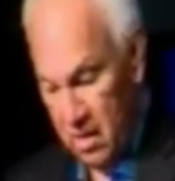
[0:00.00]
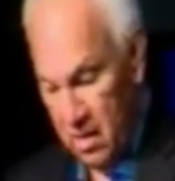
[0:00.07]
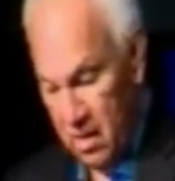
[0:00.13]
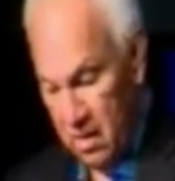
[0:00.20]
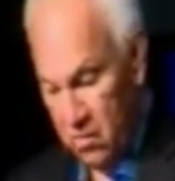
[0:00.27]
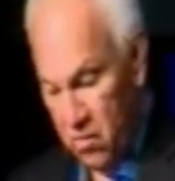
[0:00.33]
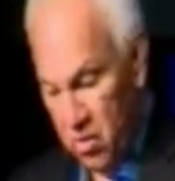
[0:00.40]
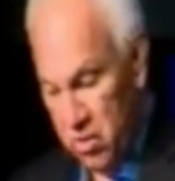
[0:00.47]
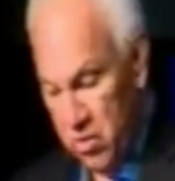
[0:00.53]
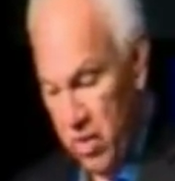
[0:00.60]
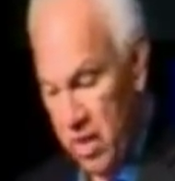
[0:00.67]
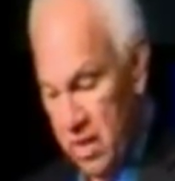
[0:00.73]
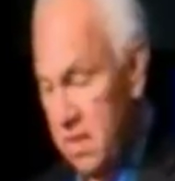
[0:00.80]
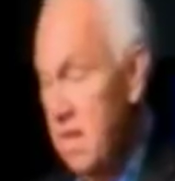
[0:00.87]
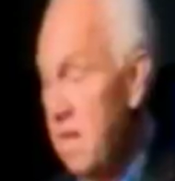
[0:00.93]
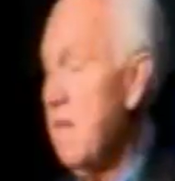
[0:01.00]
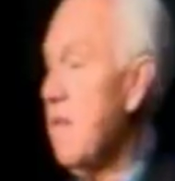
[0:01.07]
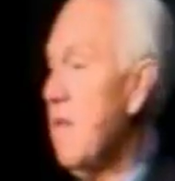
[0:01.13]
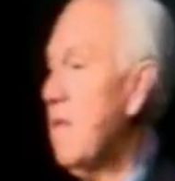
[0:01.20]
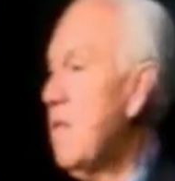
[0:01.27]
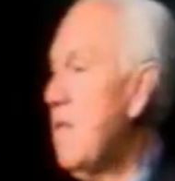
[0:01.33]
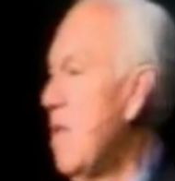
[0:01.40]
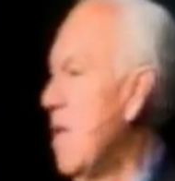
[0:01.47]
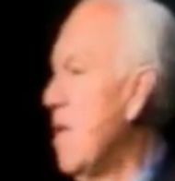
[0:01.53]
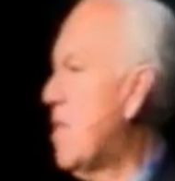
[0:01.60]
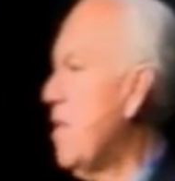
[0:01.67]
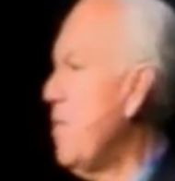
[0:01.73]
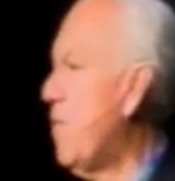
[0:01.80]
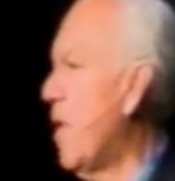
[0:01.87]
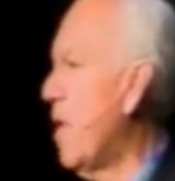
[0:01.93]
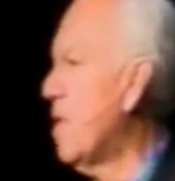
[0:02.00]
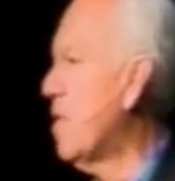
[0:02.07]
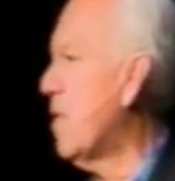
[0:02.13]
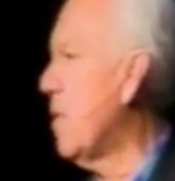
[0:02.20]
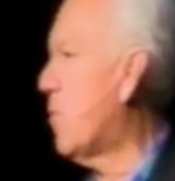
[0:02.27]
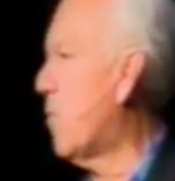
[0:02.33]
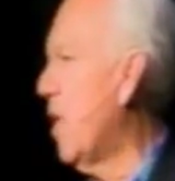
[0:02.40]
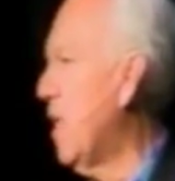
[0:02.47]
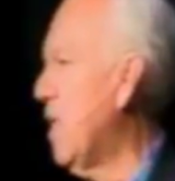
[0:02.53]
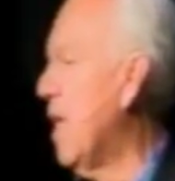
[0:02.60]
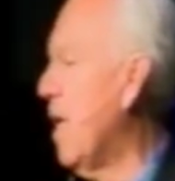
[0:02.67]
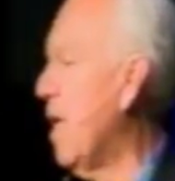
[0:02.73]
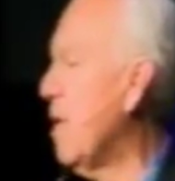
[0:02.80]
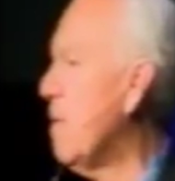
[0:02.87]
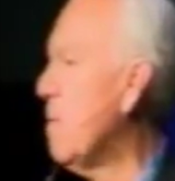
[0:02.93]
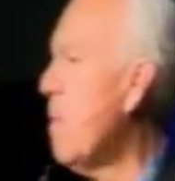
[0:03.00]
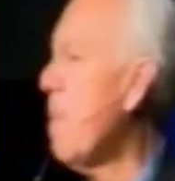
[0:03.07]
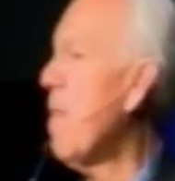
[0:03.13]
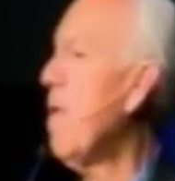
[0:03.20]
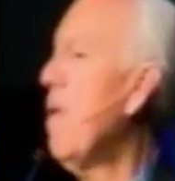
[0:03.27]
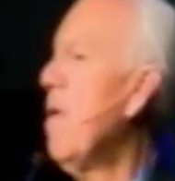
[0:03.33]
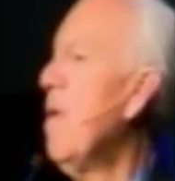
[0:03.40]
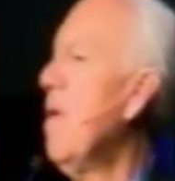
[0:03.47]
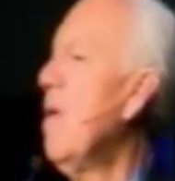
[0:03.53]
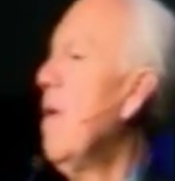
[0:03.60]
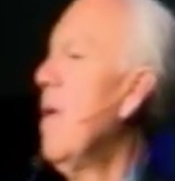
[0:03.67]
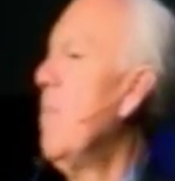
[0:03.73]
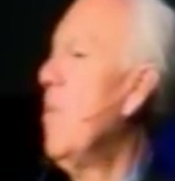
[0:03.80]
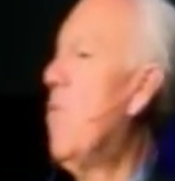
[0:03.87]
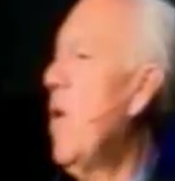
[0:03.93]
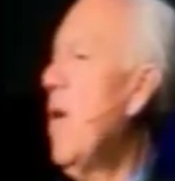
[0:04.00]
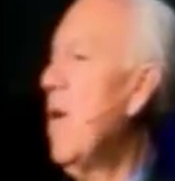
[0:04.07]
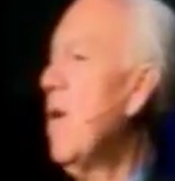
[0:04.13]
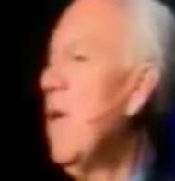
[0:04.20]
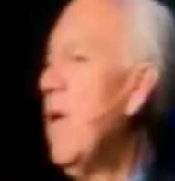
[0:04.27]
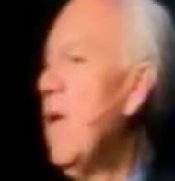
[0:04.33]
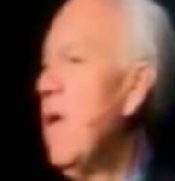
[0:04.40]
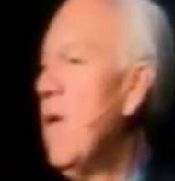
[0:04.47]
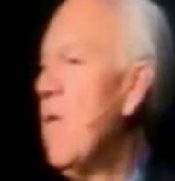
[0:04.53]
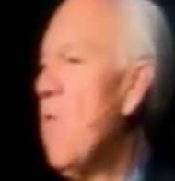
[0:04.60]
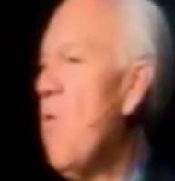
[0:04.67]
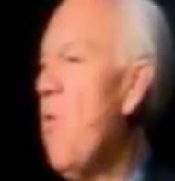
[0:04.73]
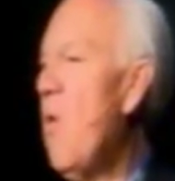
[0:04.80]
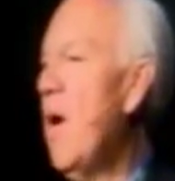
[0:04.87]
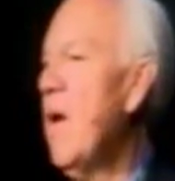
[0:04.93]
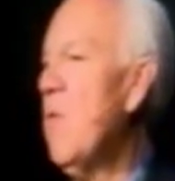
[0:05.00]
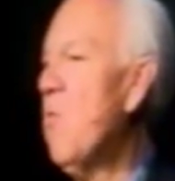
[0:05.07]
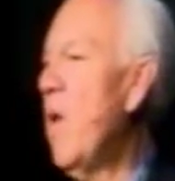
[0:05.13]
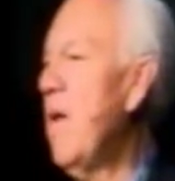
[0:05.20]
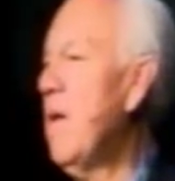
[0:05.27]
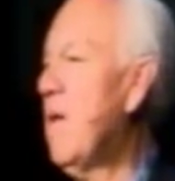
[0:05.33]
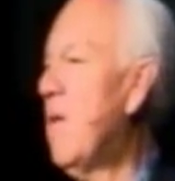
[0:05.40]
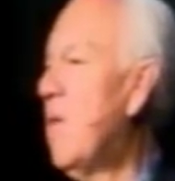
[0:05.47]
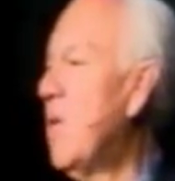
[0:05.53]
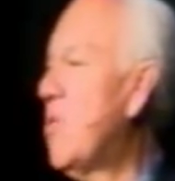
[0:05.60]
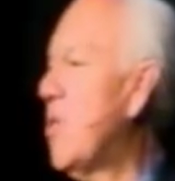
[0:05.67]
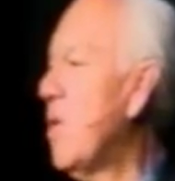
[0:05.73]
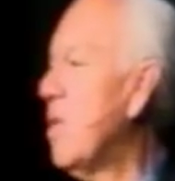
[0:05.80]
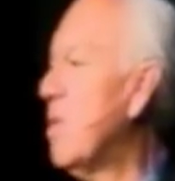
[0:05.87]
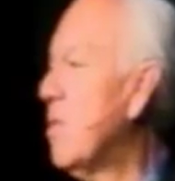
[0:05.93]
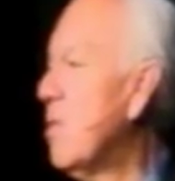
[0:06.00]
Of course, when he said this, he fell asleep or he died. And what a way to grow a church.